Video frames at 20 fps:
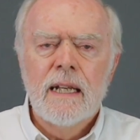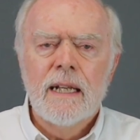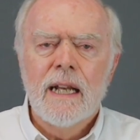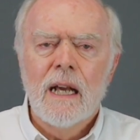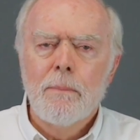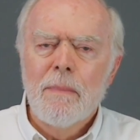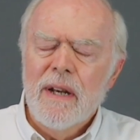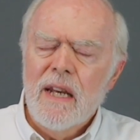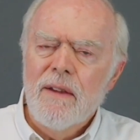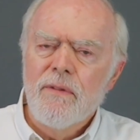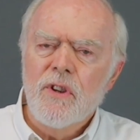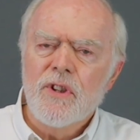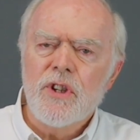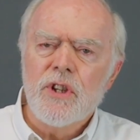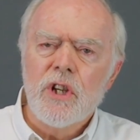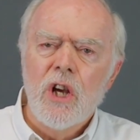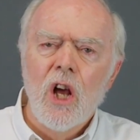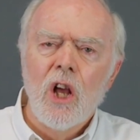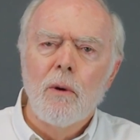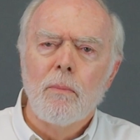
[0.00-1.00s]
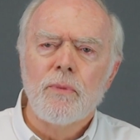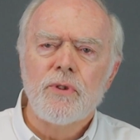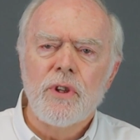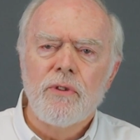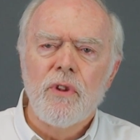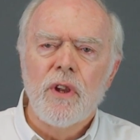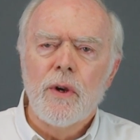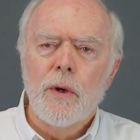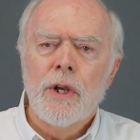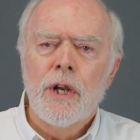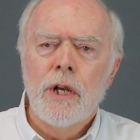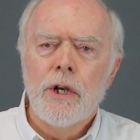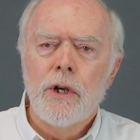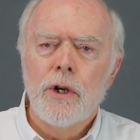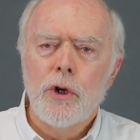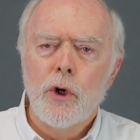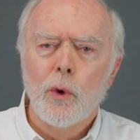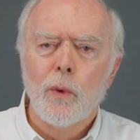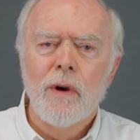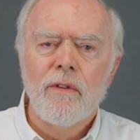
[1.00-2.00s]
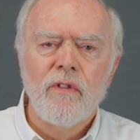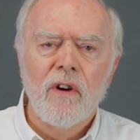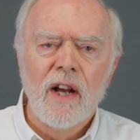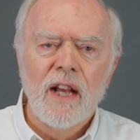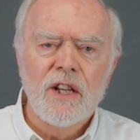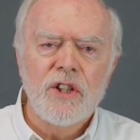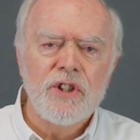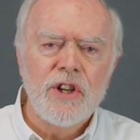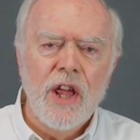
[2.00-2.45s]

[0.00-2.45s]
Now, many of the Psalms in the New Revised